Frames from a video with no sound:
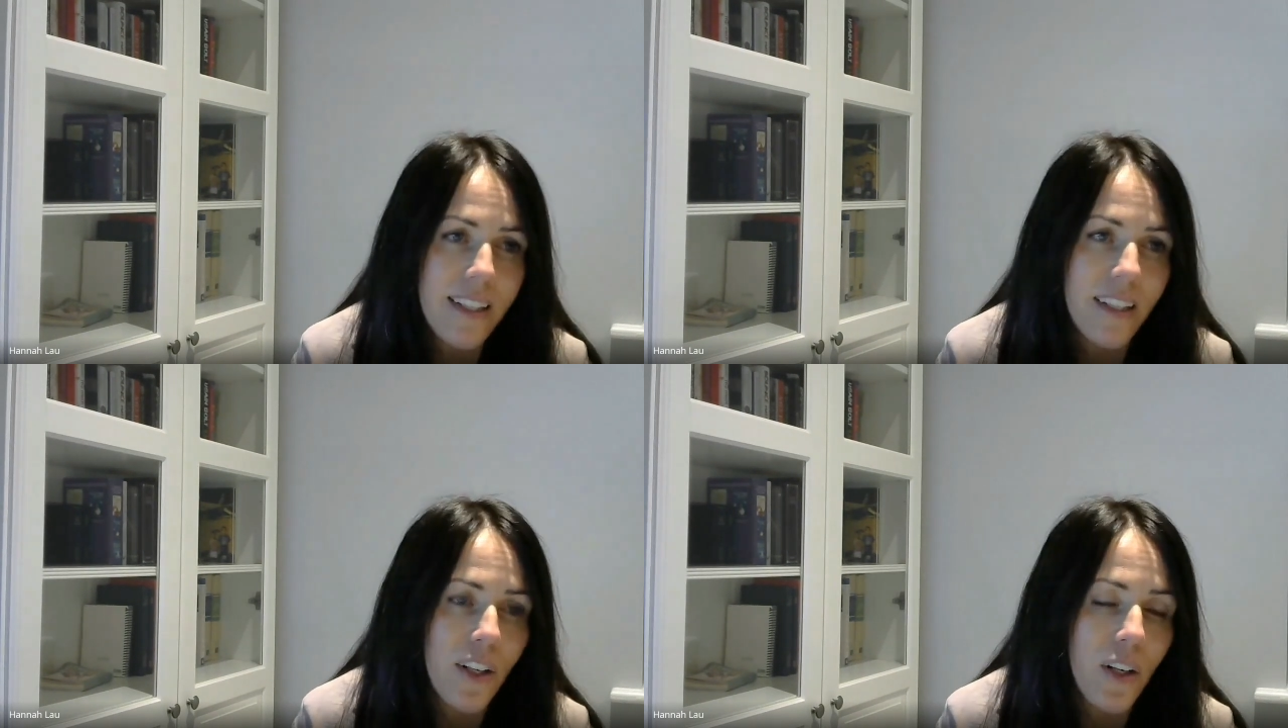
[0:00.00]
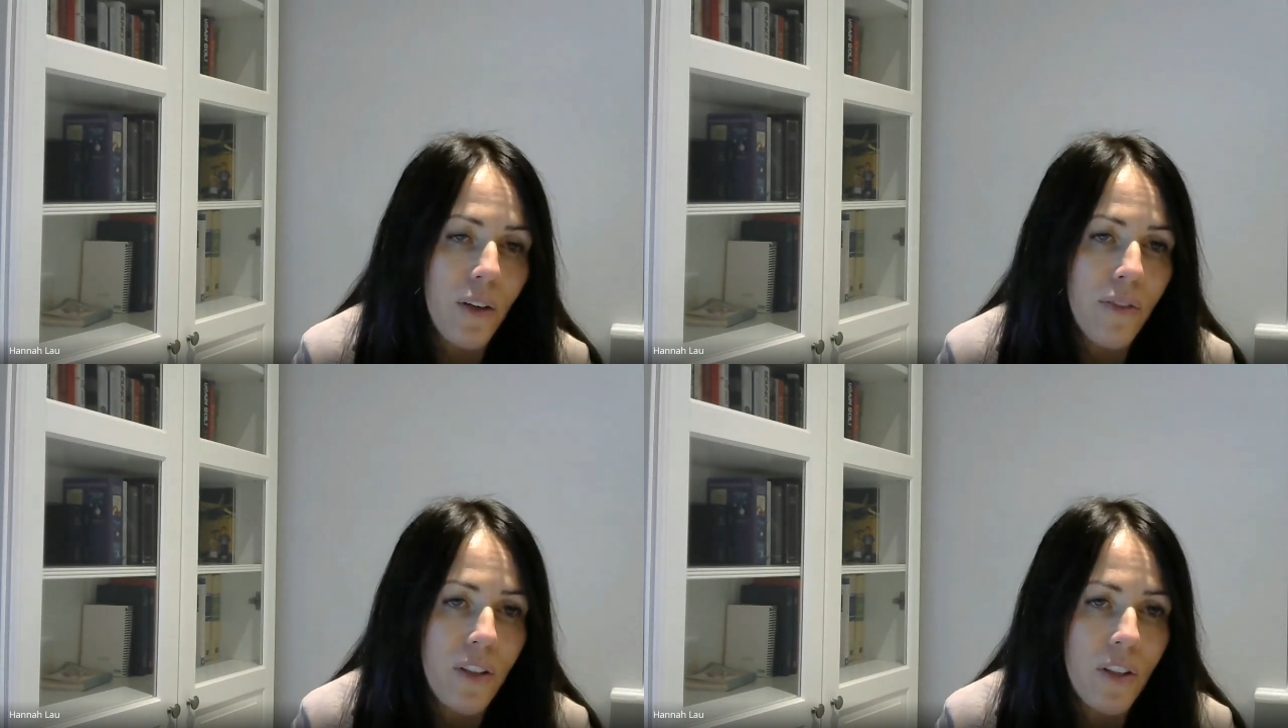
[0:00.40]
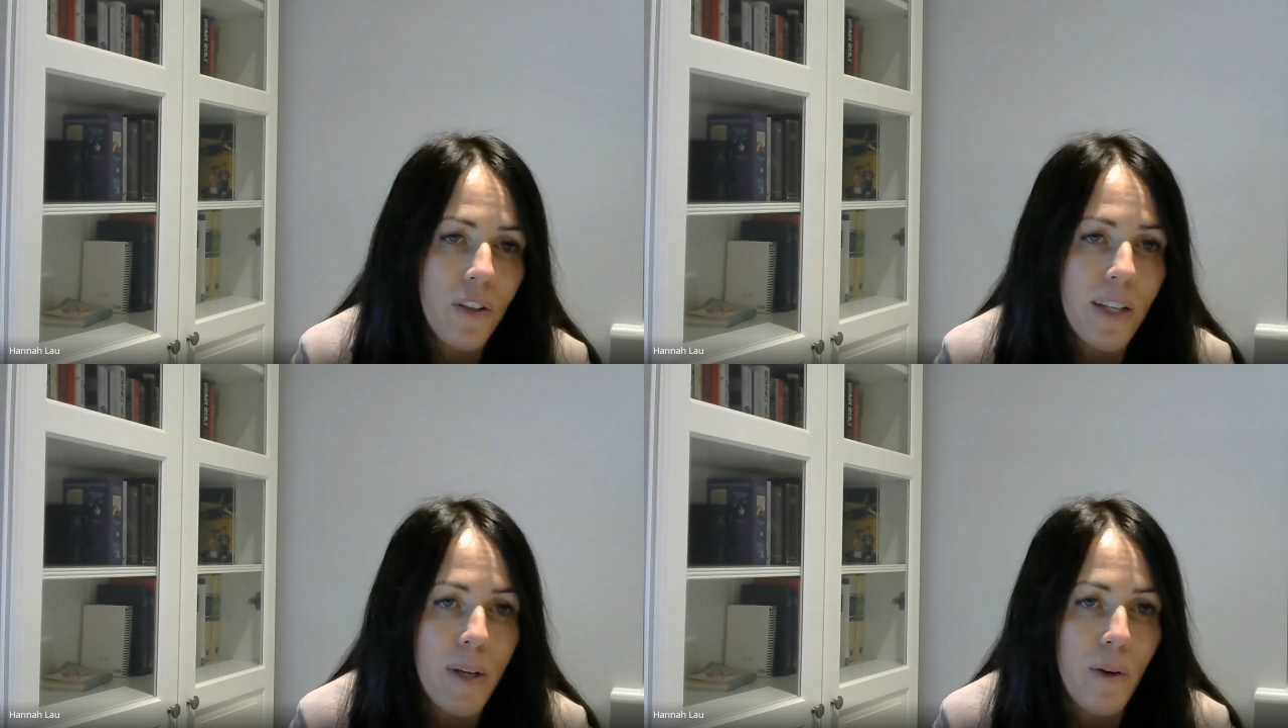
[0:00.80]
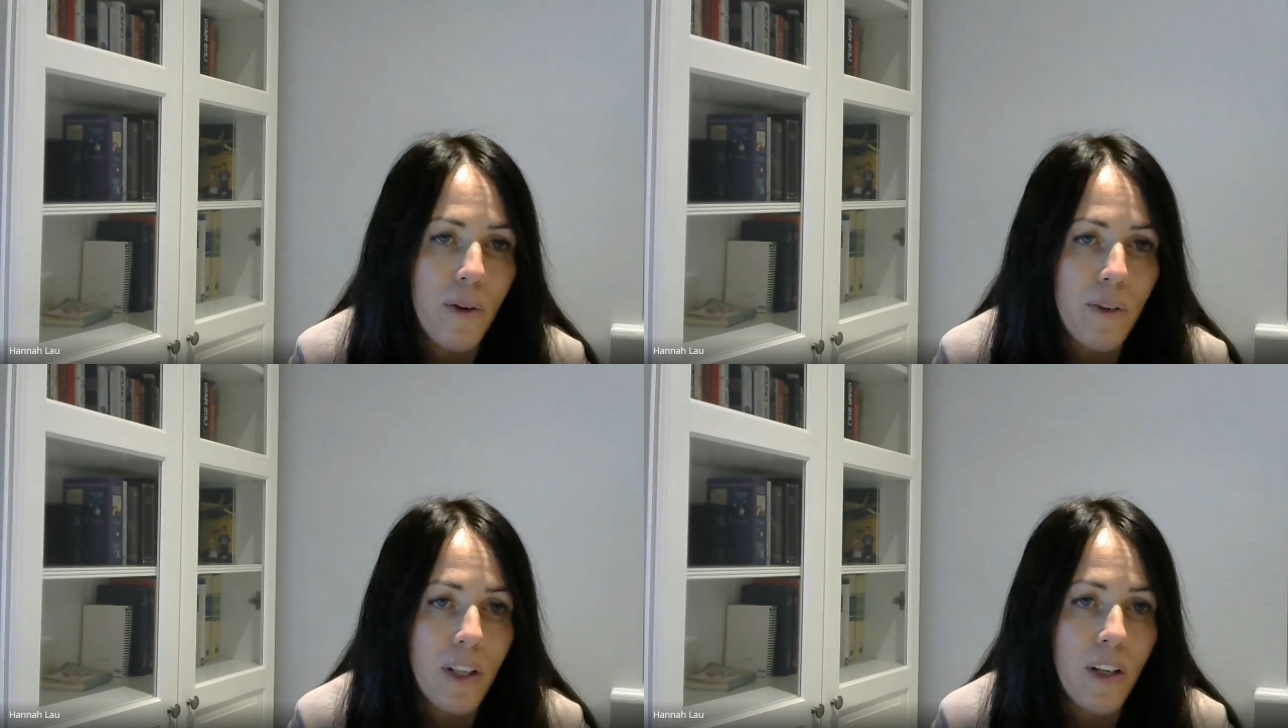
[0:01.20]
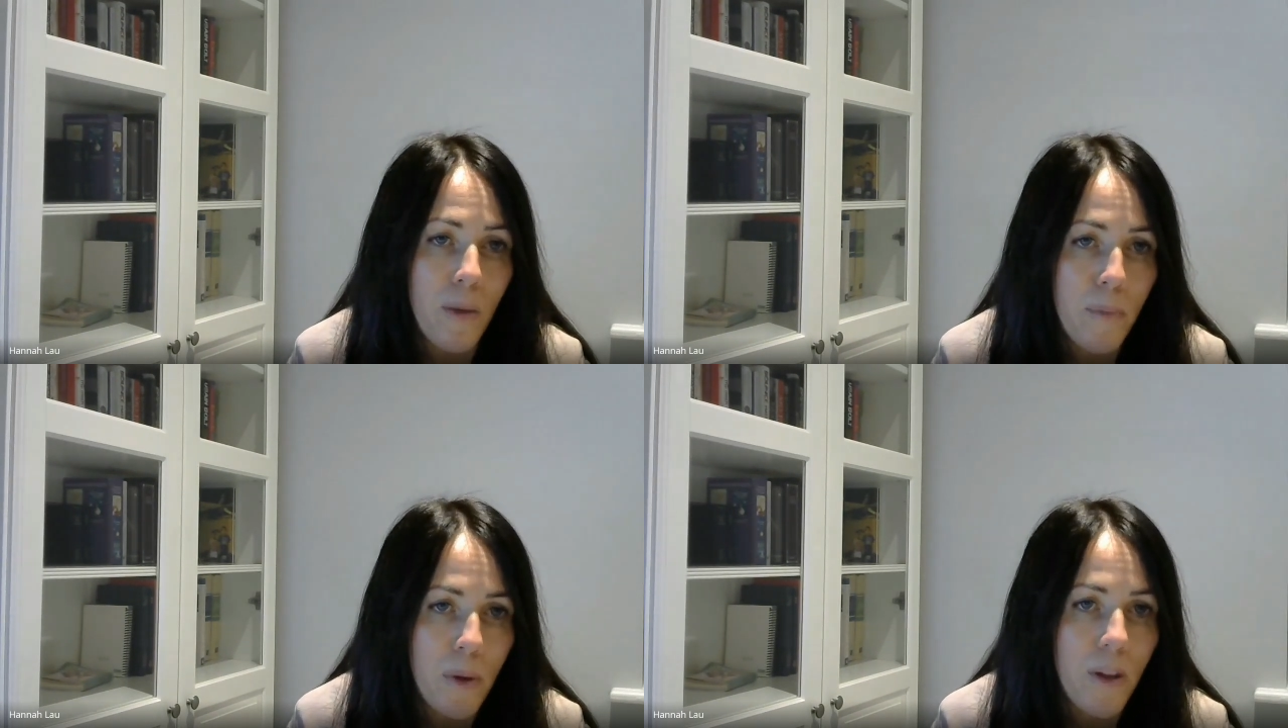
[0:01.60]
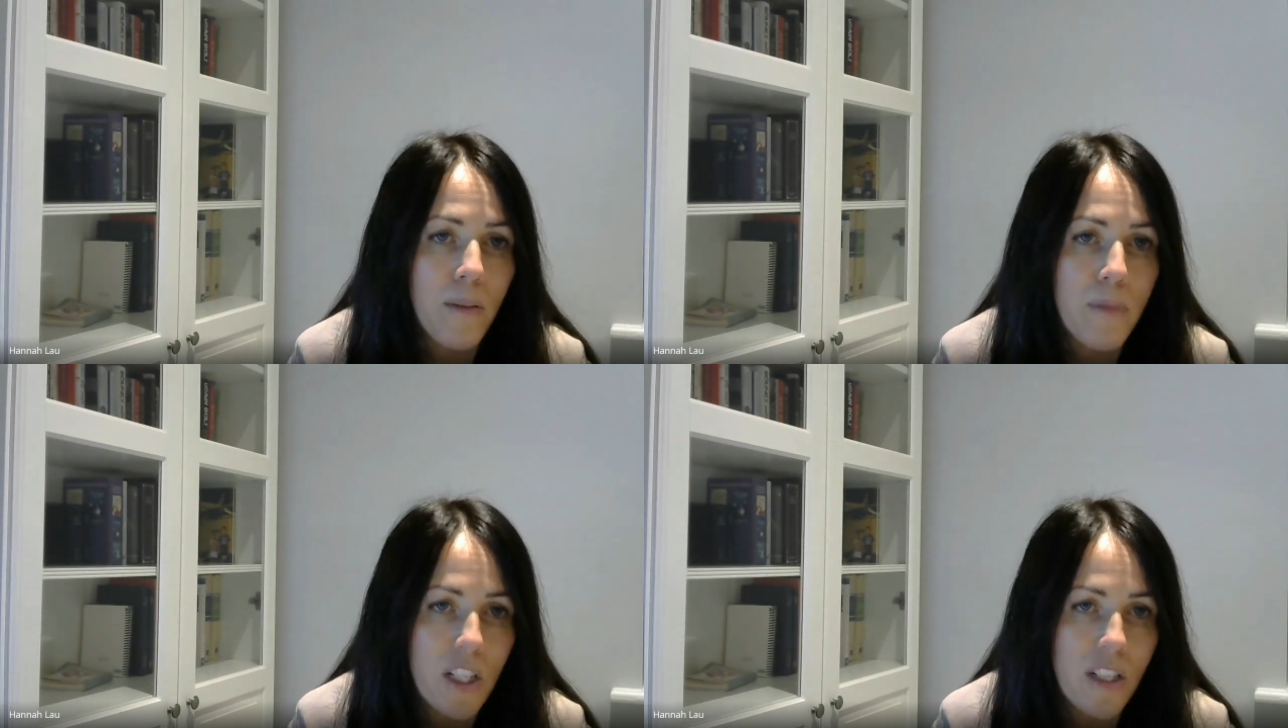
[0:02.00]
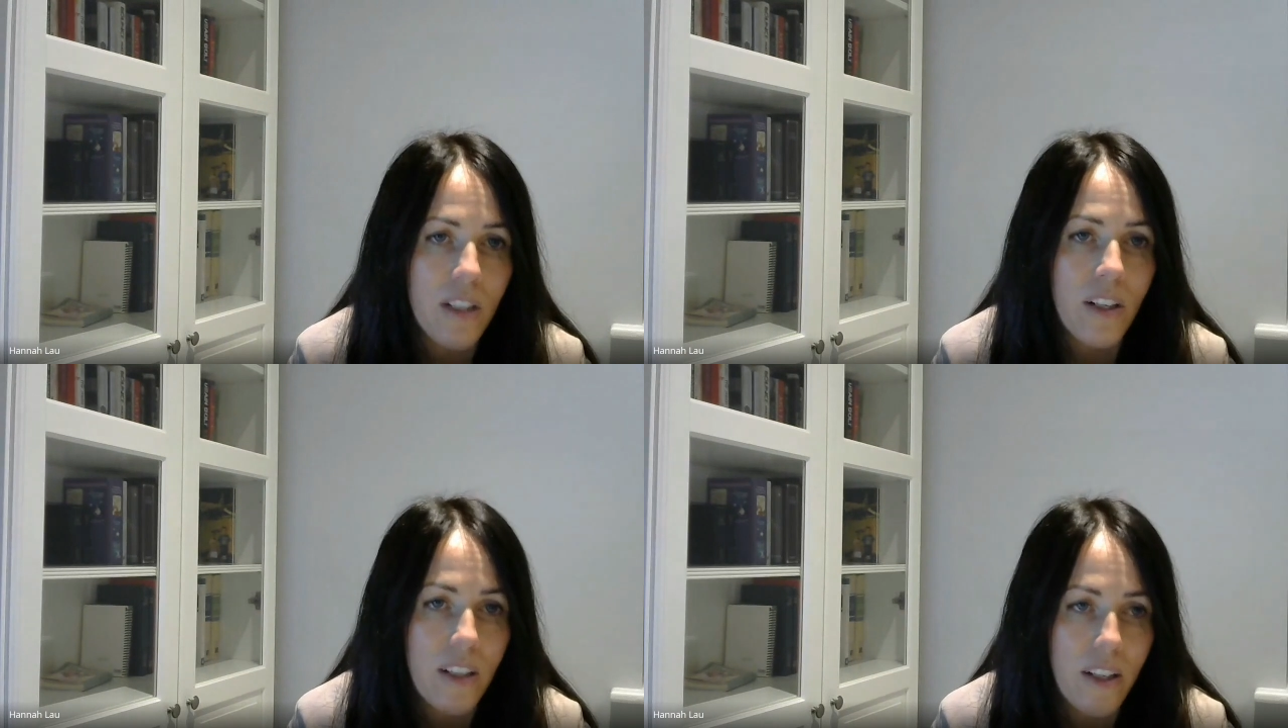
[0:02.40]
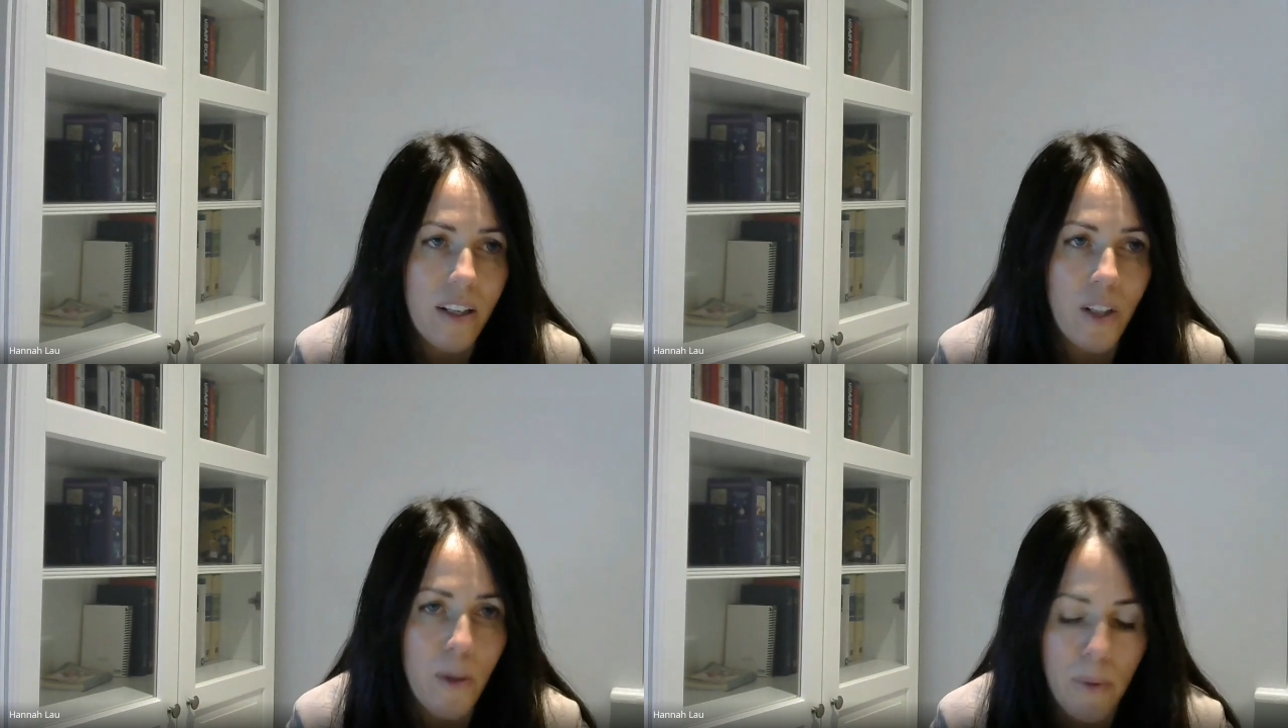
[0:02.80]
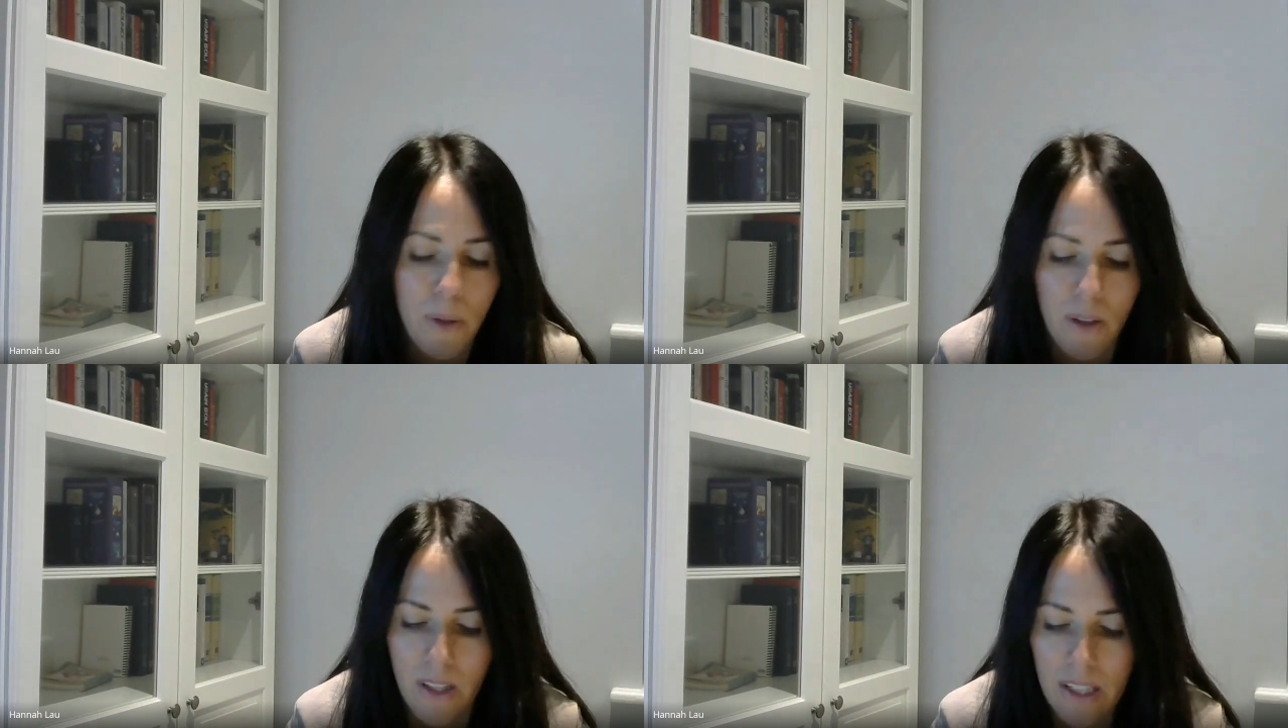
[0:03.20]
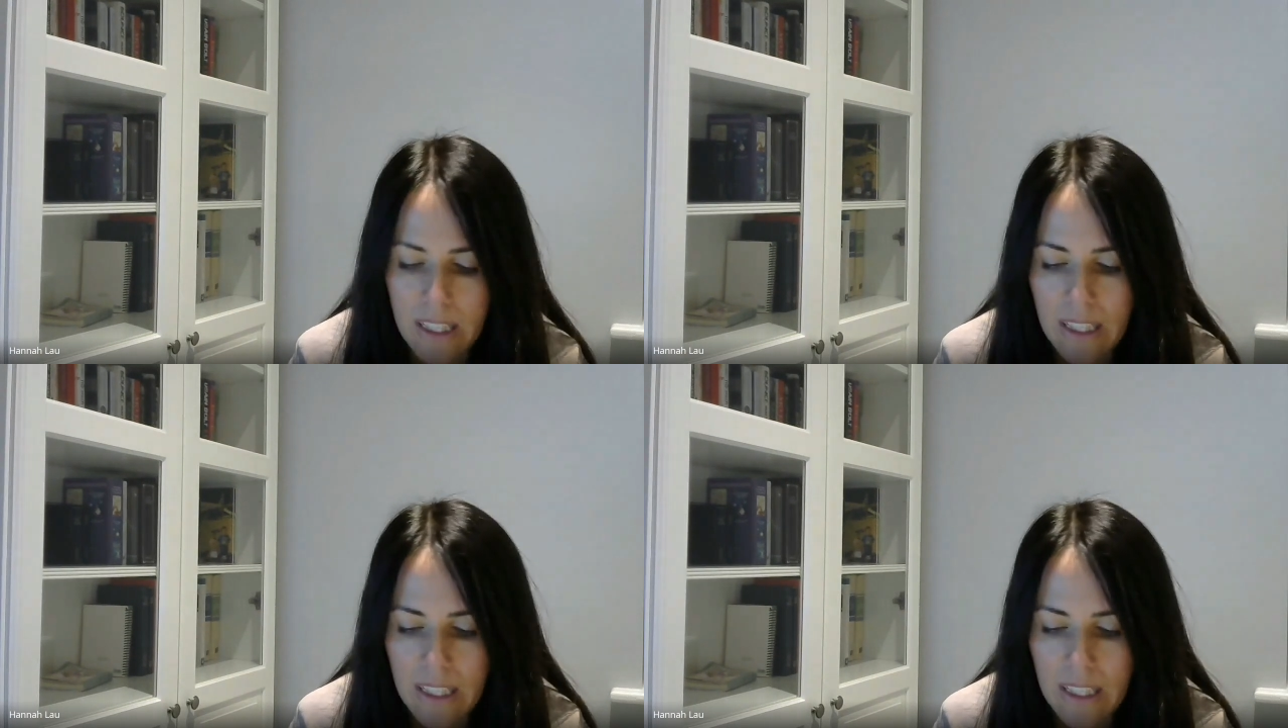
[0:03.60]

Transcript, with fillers: I don't know if you knew them. They were a mission couple.